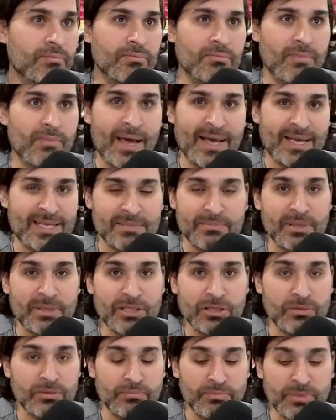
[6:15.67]
X
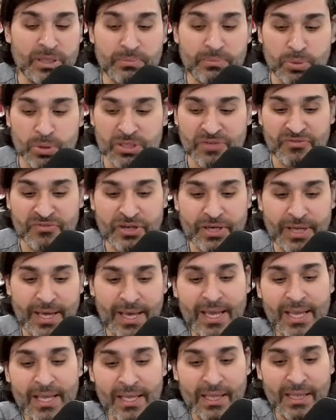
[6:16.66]
mini pools every
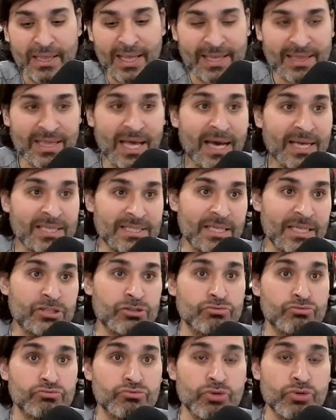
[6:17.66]
day, like, that is
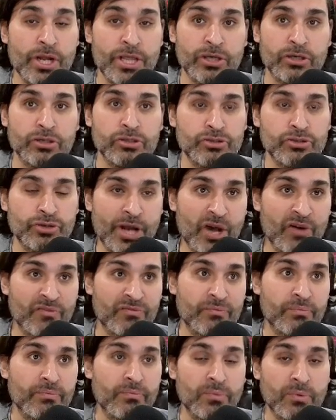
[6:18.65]
actually really good rate of
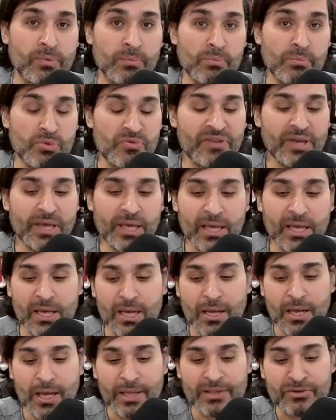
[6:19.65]
moving.
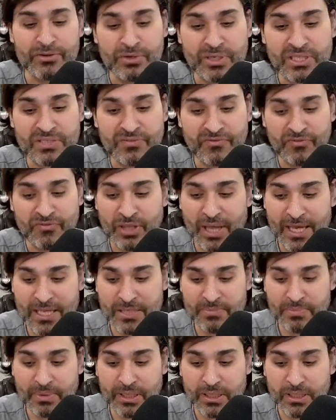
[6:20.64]
And the reason for that is
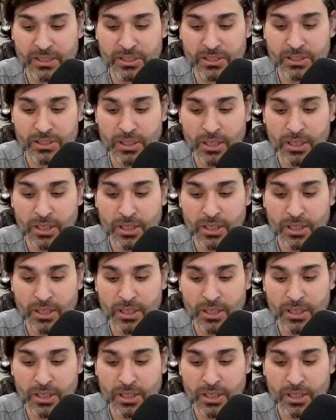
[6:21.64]
because